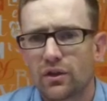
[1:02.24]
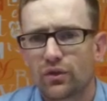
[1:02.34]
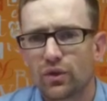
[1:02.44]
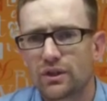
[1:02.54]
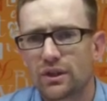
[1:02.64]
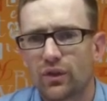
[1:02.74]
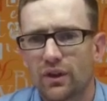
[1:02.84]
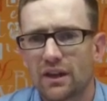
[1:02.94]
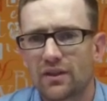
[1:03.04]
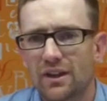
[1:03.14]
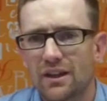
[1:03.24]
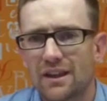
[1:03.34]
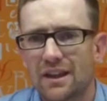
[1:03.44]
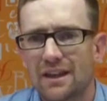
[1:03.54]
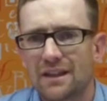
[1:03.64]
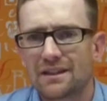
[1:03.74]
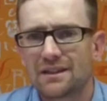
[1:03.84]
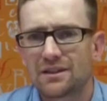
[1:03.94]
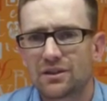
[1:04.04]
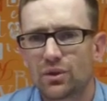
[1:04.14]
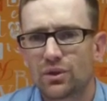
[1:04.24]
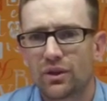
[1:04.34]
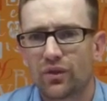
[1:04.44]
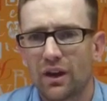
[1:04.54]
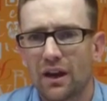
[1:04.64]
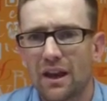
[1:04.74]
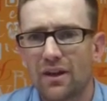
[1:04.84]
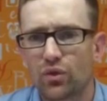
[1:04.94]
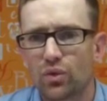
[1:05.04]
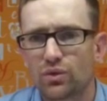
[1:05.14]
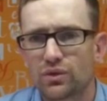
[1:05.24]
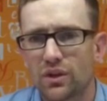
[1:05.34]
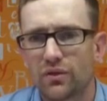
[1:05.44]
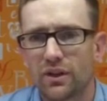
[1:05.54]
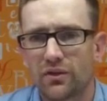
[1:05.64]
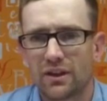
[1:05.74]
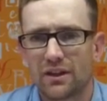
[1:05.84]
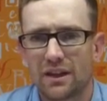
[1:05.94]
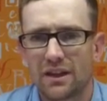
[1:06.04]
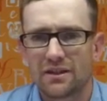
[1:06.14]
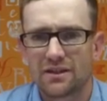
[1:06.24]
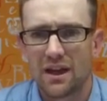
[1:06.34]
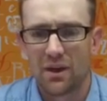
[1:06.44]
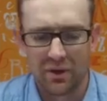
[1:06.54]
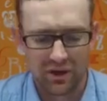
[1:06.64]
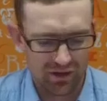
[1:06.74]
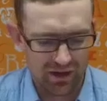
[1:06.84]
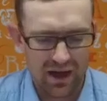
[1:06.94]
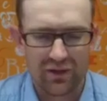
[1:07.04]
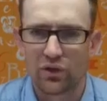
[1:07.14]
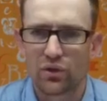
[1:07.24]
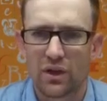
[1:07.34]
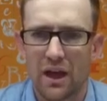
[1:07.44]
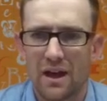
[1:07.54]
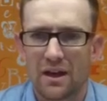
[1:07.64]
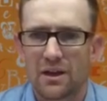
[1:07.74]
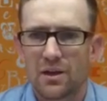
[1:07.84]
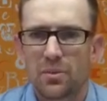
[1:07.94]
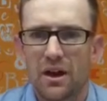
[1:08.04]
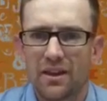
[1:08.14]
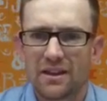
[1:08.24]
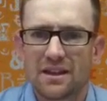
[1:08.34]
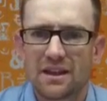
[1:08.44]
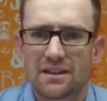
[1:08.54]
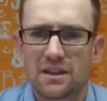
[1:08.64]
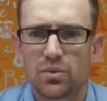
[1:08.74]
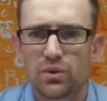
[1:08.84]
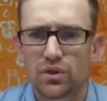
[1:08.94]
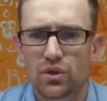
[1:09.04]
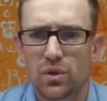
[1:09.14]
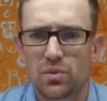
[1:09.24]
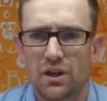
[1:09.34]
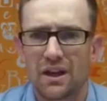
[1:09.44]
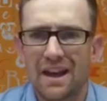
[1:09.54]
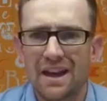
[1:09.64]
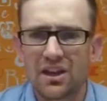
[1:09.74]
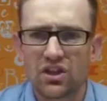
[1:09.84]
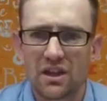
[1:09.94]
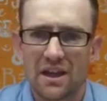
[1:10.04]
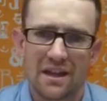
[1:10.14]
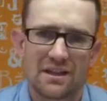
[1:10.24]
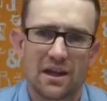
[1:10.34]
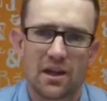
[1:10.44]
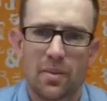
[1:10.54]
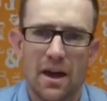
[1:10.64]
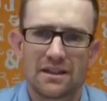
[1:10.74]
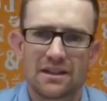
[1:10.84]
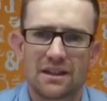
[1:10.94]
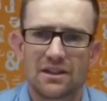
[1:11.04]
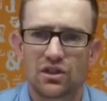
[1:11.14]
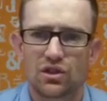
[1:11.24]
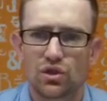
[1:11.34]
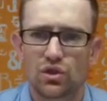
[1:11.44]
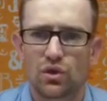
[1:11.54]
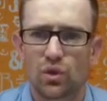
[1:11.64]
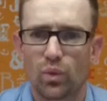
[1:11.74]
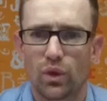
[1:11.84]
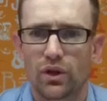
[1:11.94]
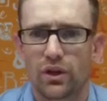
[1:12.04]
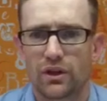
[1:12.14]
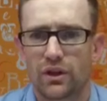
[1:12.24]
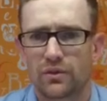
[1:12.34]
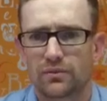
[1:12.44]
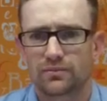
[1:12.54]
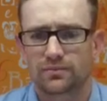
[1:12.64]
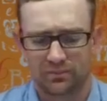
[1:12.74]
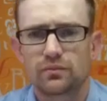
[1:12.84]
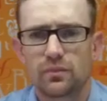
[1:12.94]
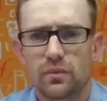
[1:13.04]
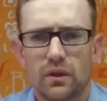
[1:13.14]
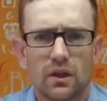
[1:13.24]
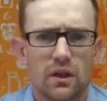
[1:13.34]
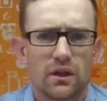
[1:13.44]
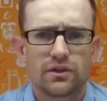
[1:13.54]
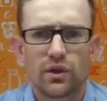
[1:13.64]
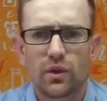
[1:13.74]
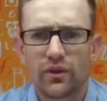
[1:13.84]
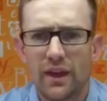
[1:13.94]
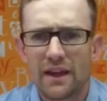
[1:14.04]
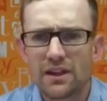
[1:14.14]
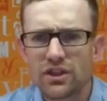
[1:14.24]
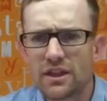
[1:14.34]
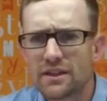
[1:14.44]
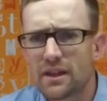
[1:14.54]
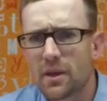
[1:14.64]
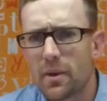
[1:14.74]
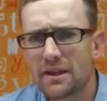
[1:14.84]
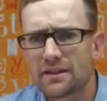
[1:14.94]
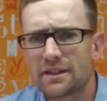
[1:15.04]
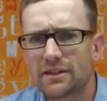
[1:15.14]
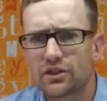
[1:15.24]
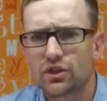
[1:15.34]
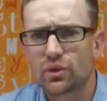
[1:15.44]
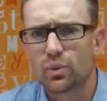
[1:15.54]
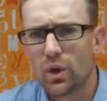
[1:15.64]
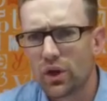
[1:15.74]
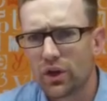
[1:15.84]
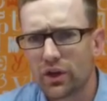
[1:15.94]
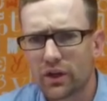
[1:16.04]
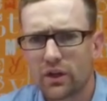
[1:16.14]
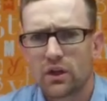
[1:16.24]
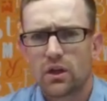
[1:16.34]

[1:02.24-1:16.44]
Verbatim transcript: for different living things or different levels of living things that we're going to have a look at. But that's our simple description. Energy is the capacity to do work. So if energy is the capacity to do work,